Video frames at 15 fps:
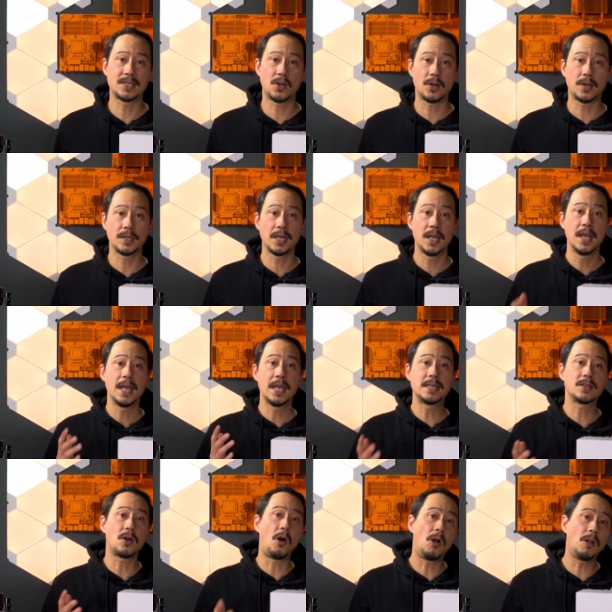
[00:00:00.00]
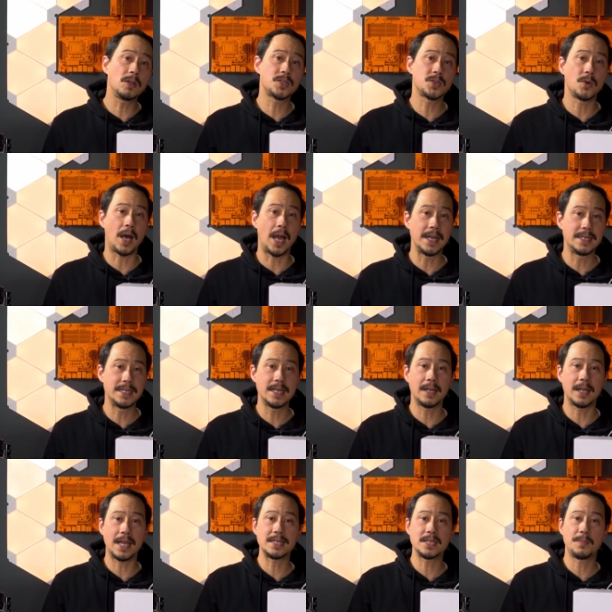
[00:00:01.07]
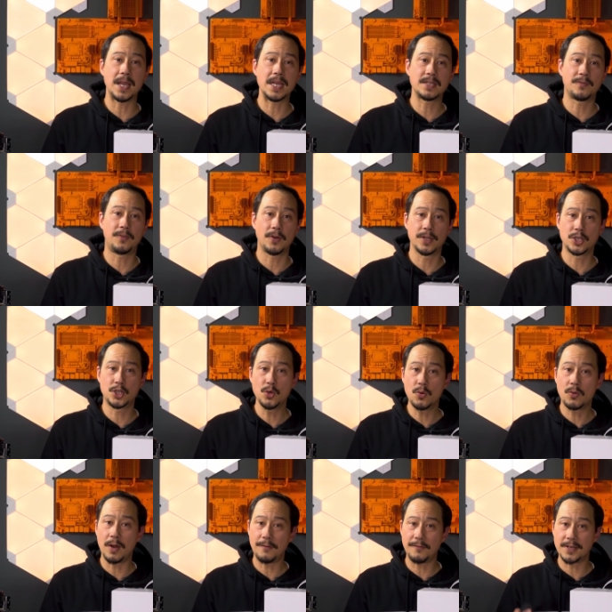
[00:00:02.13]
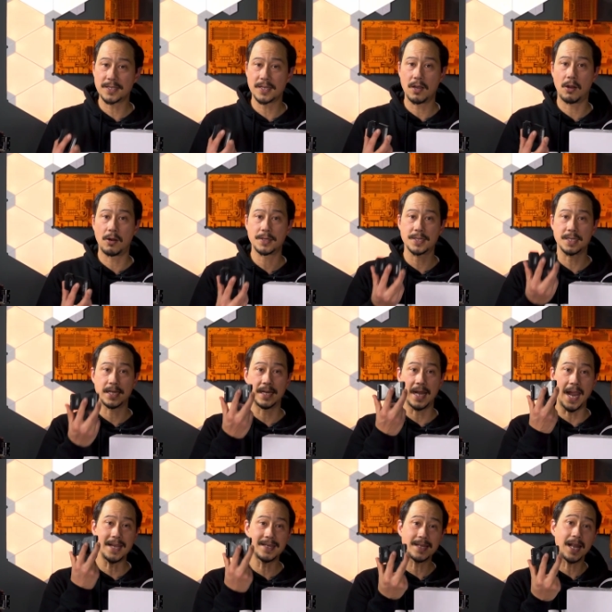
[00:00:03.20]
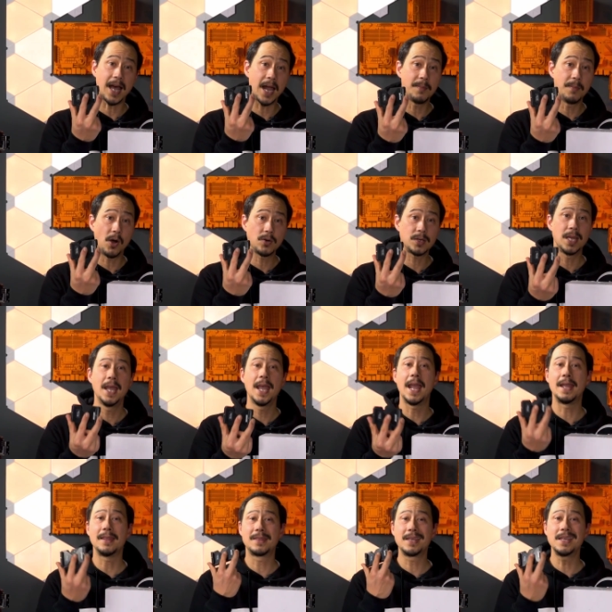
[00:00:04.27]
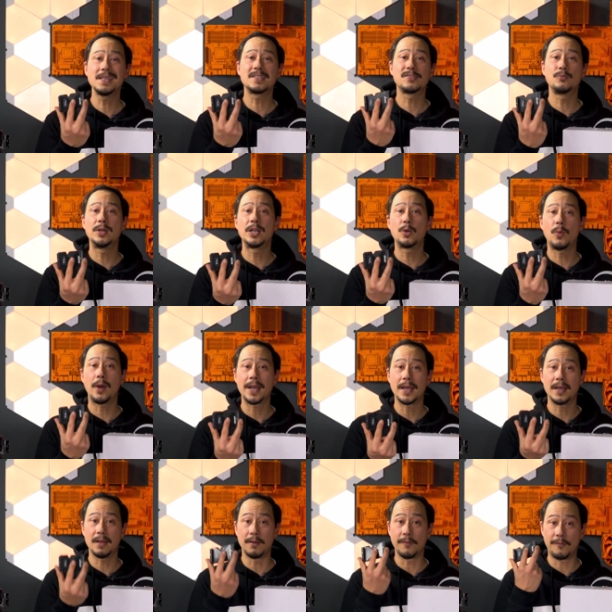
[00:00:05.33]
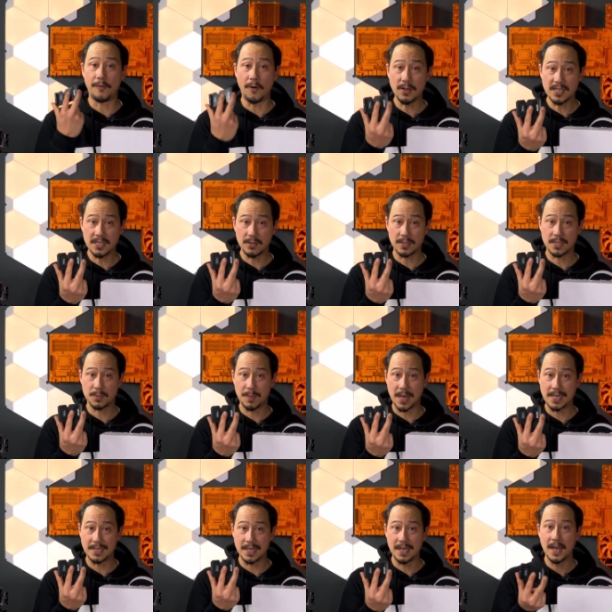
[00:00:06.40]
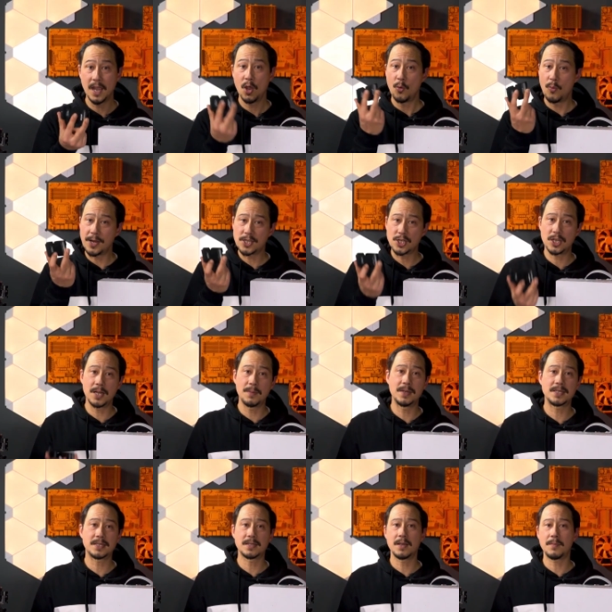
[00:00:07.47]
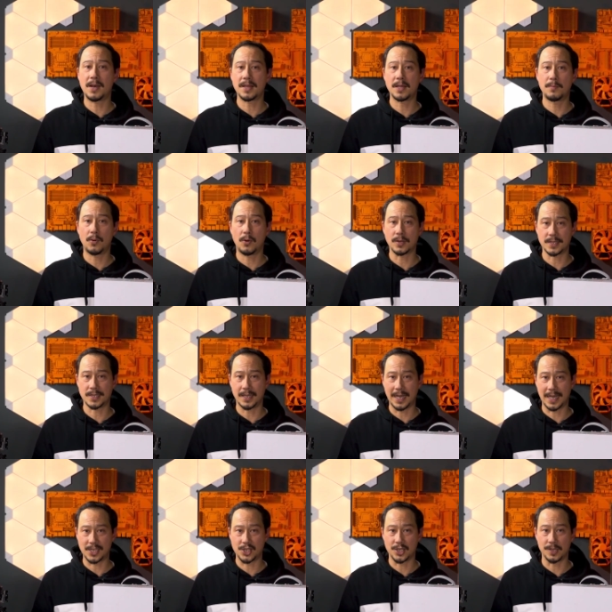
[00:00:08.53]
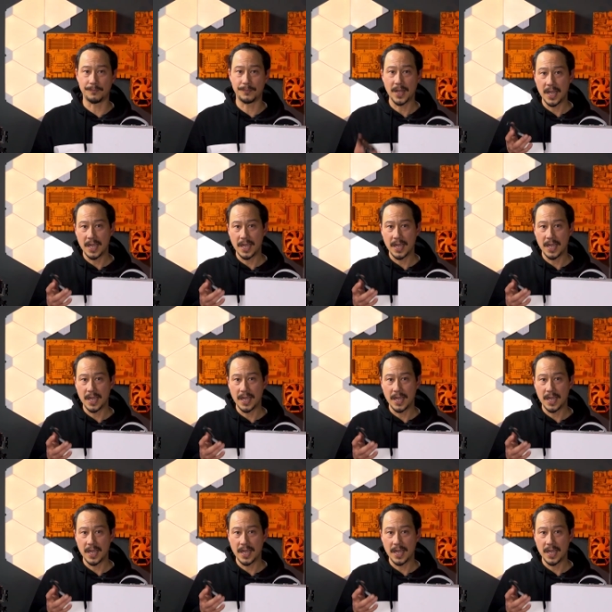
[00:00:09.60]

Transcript: socket is also ideal as a base for the two graphics cards in SLI mode, and these require a 4-slot spacing, which limits the motherboard selection.